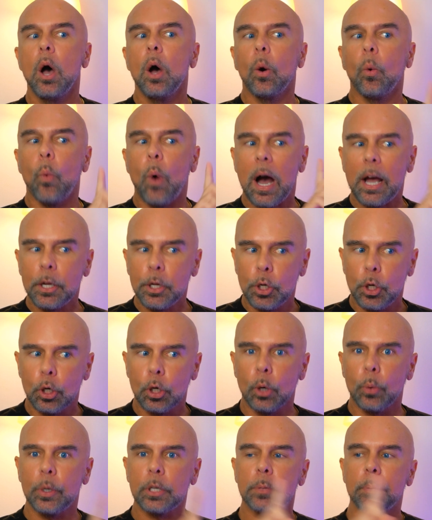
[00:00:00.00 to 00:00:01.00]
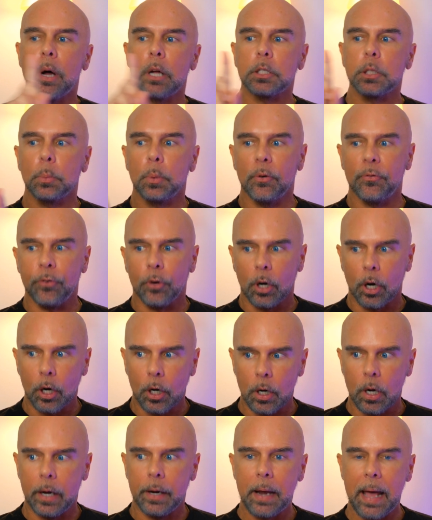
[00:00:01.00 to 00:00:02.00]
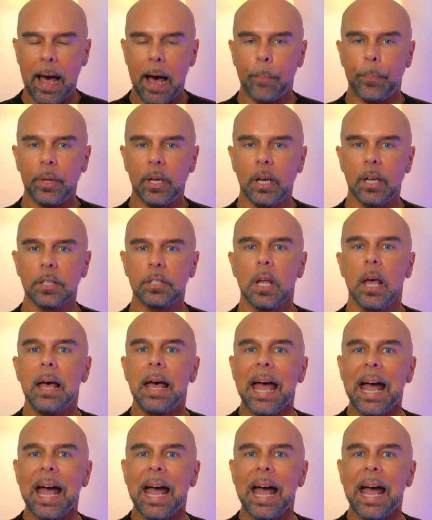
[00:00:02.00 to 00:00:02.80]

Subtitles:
why you're responsible for her unhappiness,